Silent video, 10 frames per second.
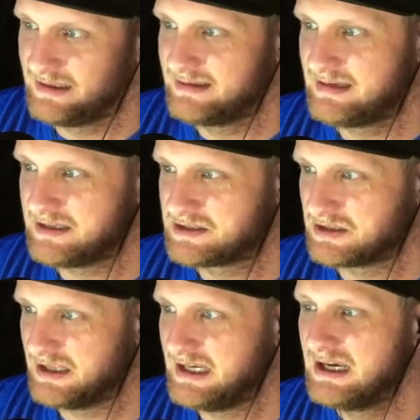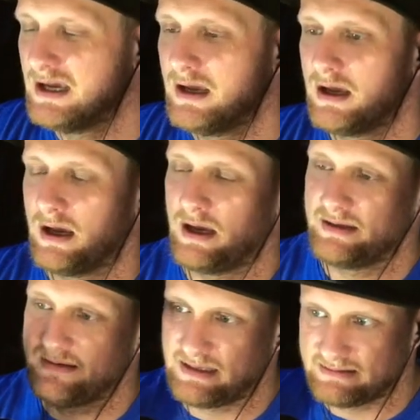essentially, uh,
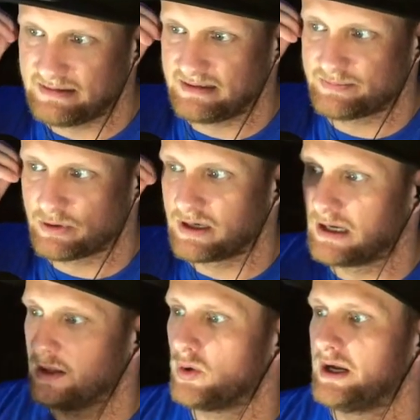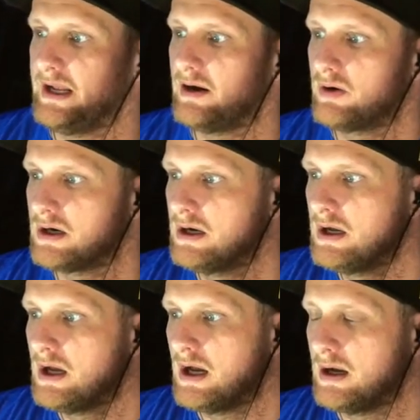10 cents per kilowatt hour,
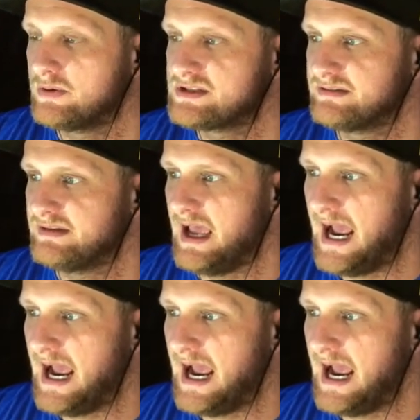uh, which is the